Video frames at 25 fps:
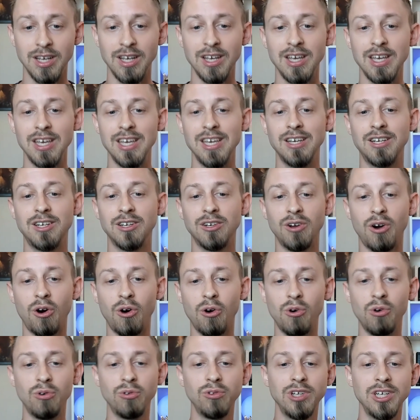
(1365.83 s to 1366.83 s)
He could
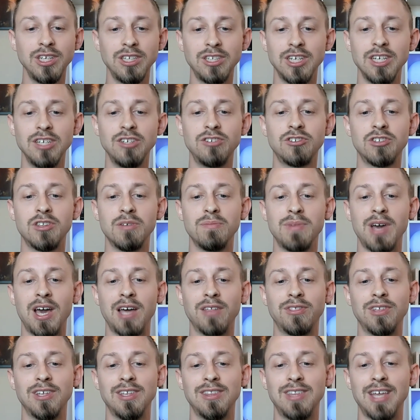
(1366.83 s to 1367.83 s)
only teach the
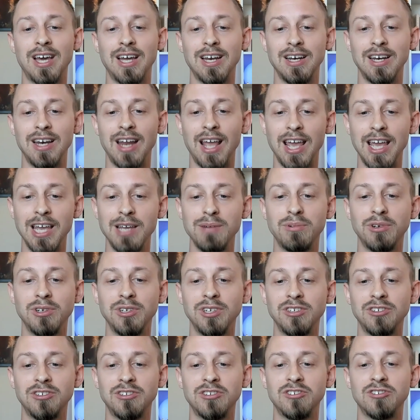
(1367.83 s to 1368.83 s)
method that enabled
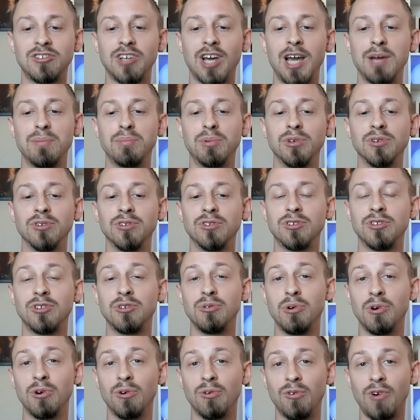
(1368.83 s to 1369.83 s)
his disciples
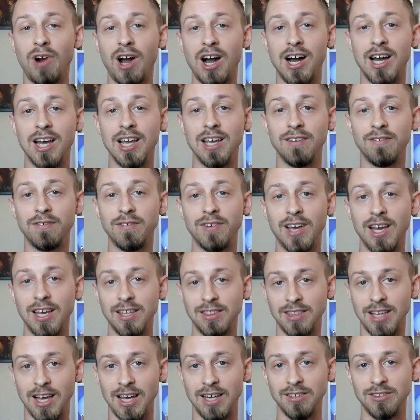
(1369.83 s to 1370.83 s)
to arrive
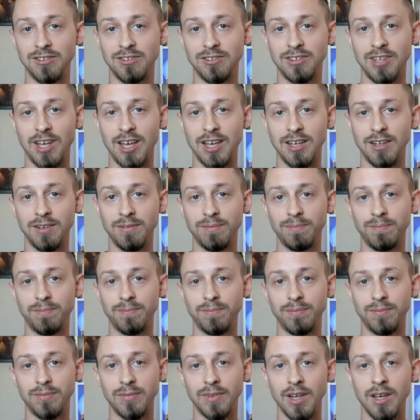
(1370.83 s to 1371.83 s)
at that state.
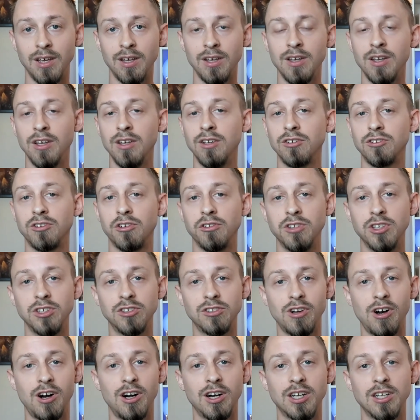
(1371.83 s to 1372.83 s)
So
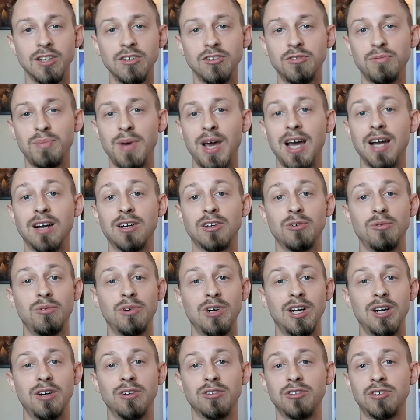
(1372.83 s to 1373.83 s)
this harkens back to
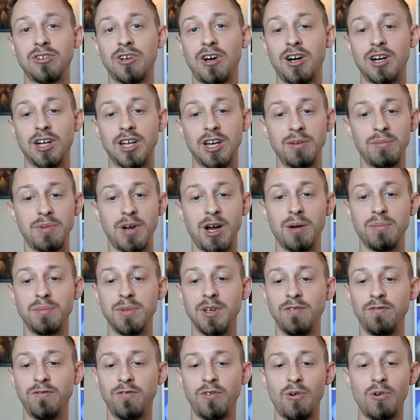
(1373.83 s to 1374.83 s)
what I was talking about
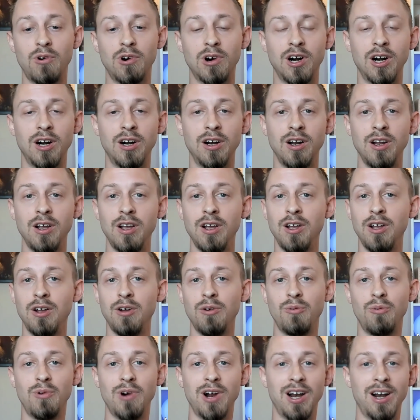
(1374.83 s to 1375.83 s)
before,
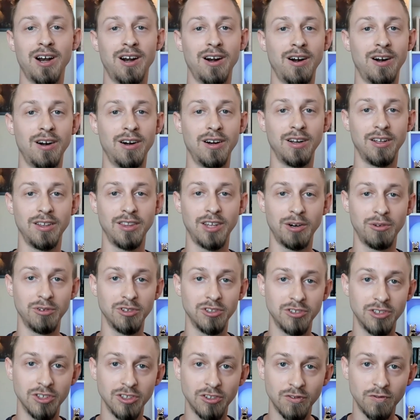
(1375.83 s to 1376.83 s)
where there
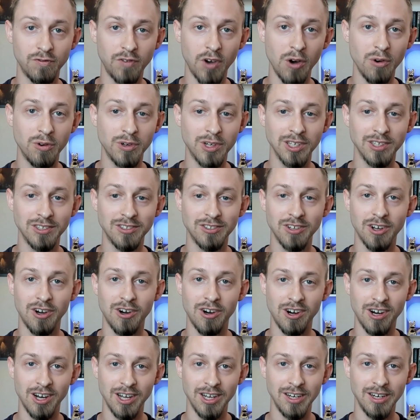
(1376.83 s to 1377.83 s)
was this focus
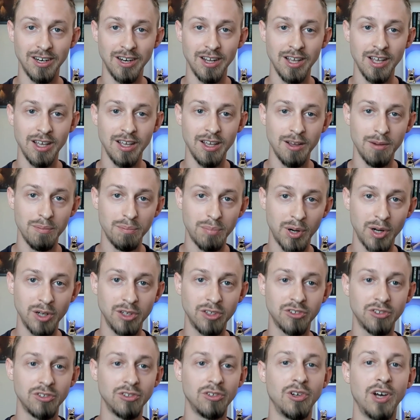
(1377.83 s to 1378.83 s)
on
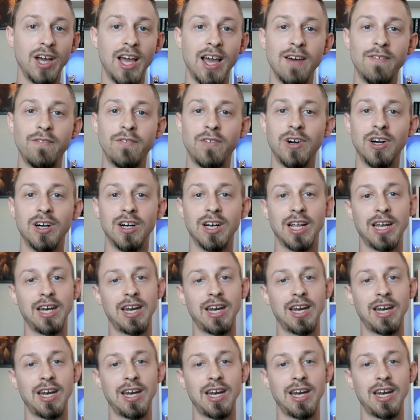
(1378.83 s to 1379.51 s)
personal effort and